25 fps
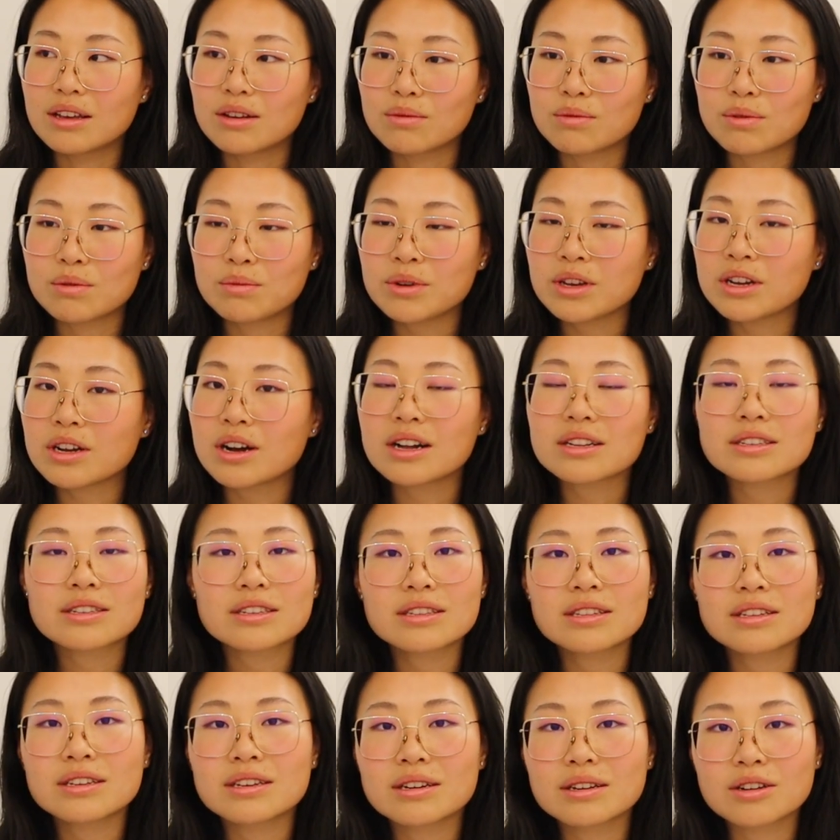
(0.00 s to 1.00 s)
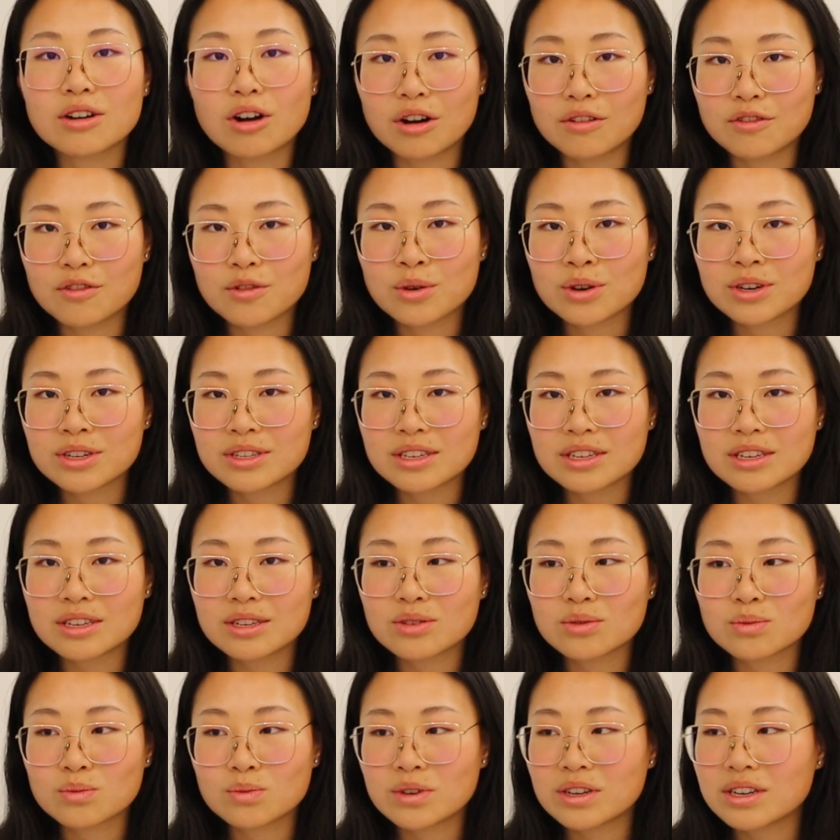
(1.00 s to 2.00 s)
When we got to the golf
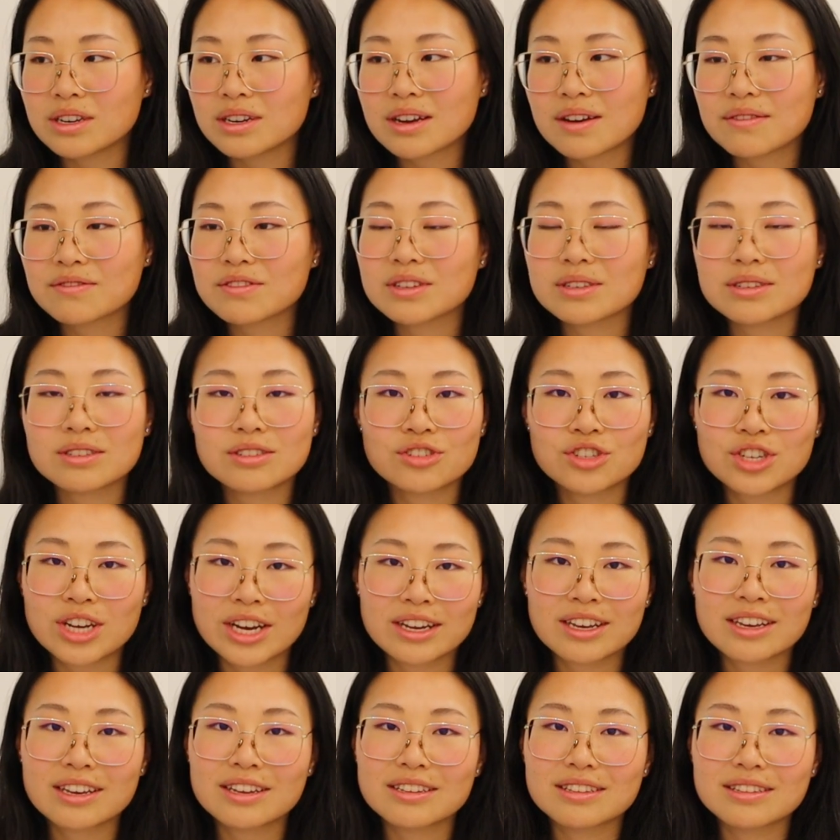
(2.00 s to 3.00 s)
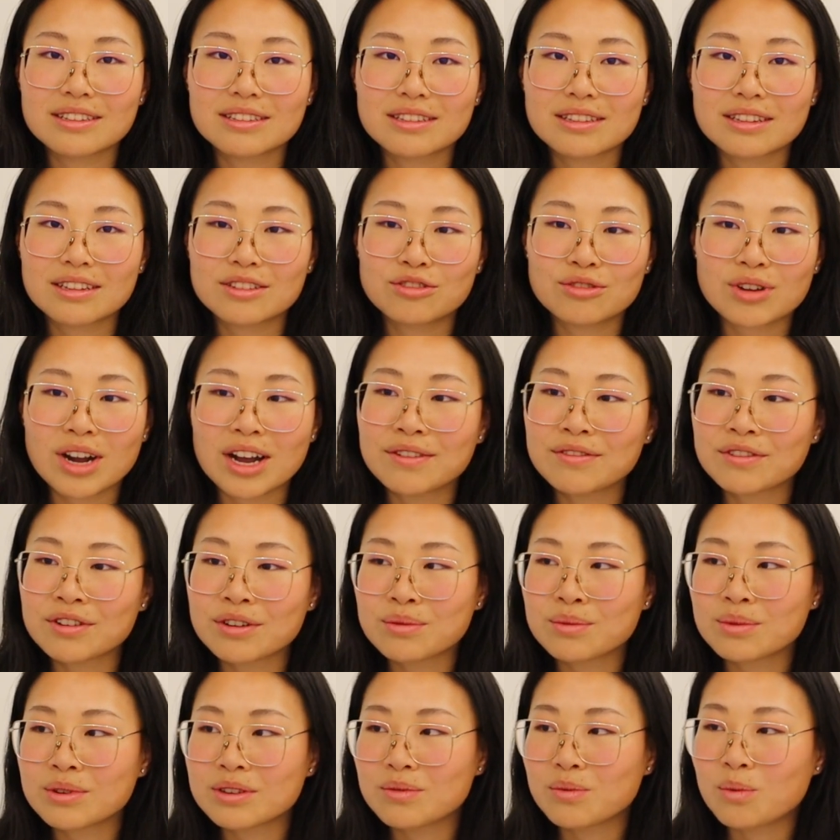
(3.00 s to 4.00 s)
courses, we didn't have to check in. The
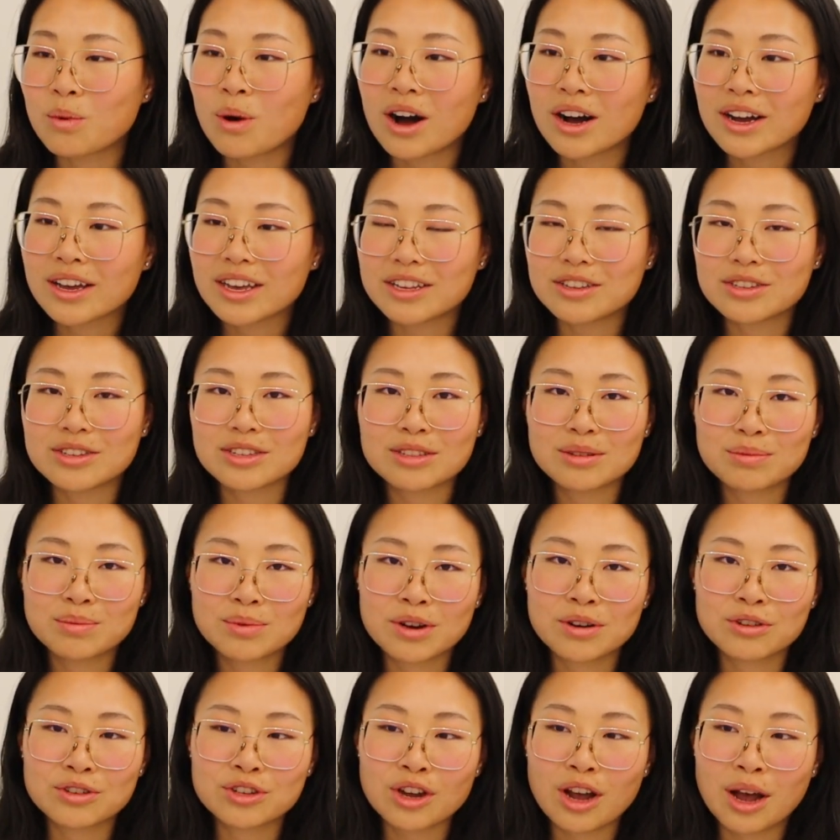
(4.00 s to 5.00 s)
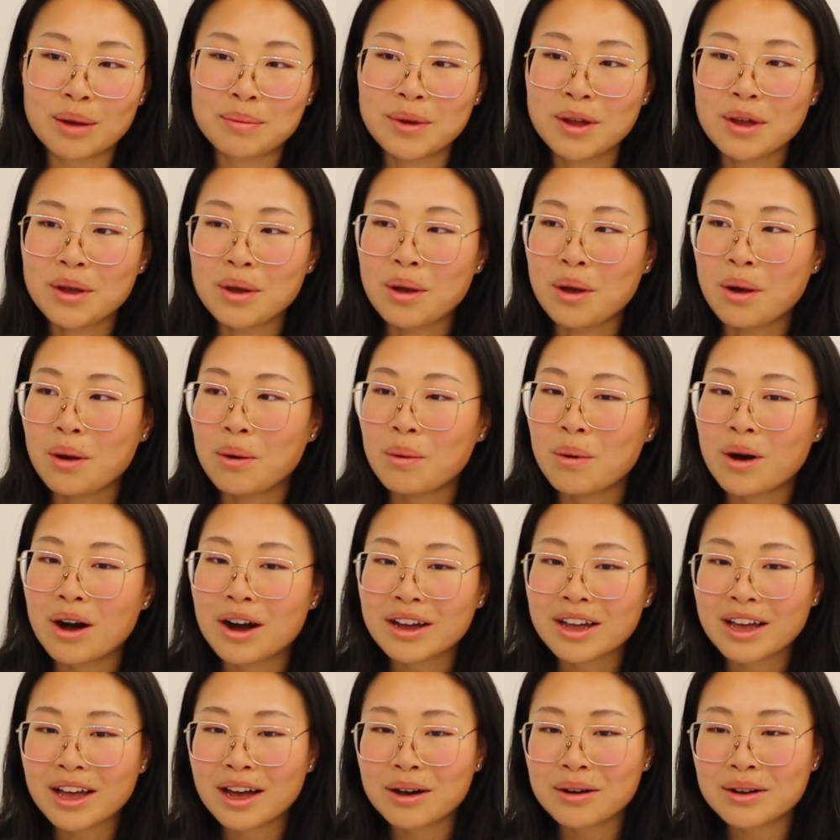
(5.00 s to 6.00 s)
driver would walk into the pro shop,
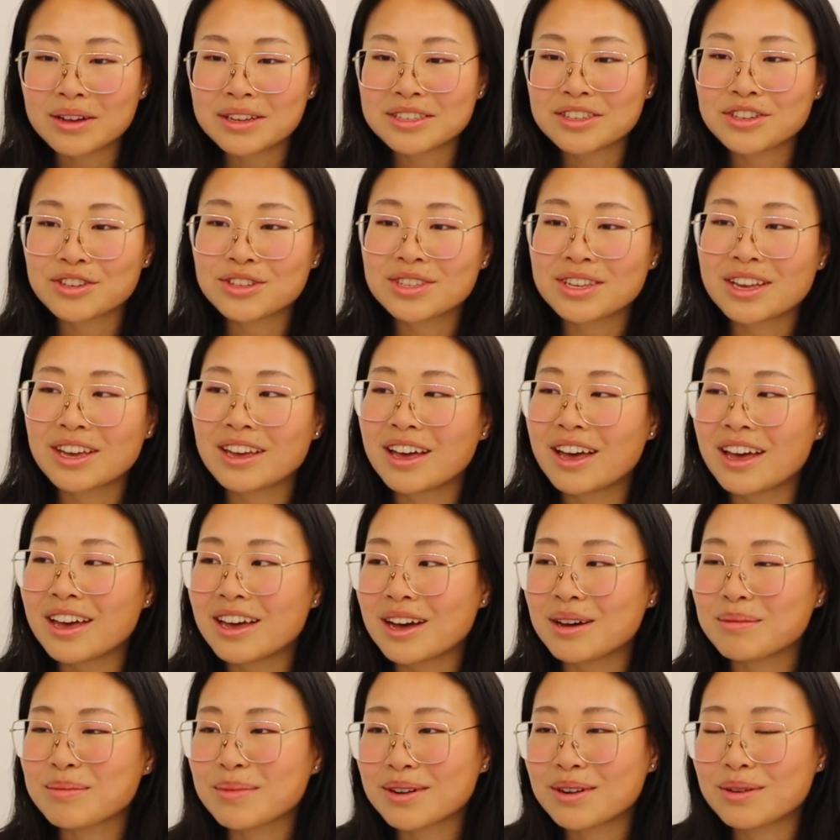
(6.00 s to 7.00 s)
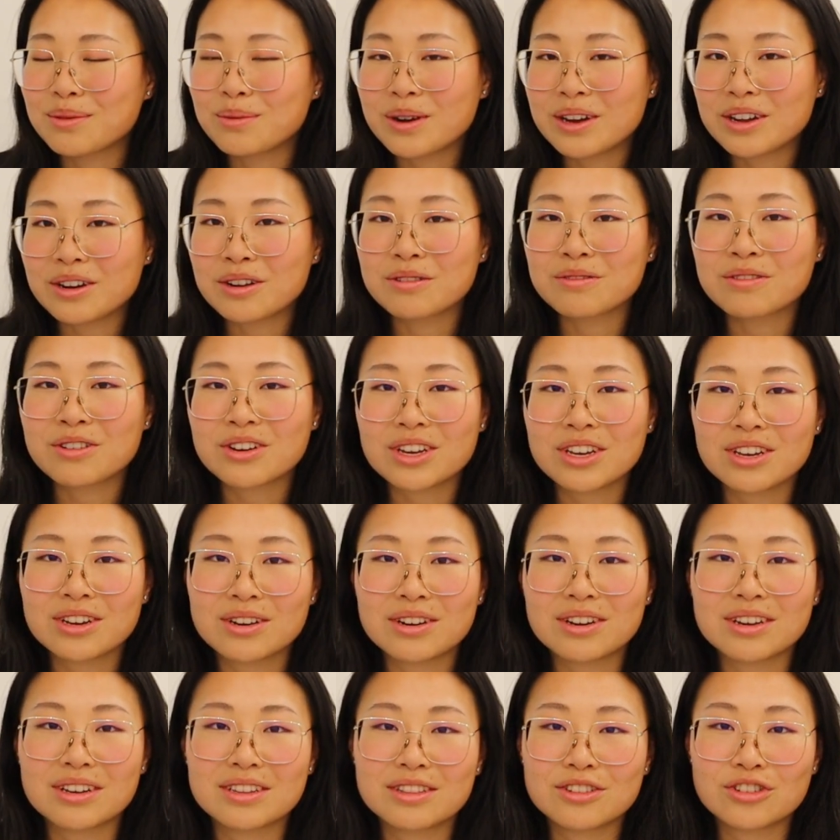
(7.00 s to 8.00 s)
walk out, and just say, hey, I'm gonna wait over
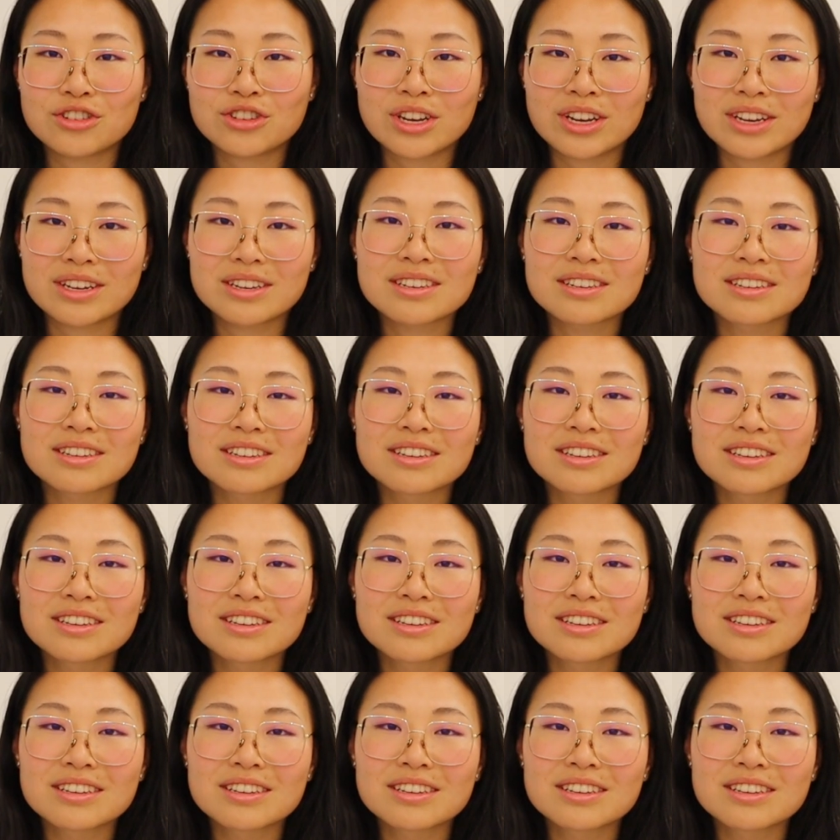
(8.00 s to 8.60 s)
here in the shade.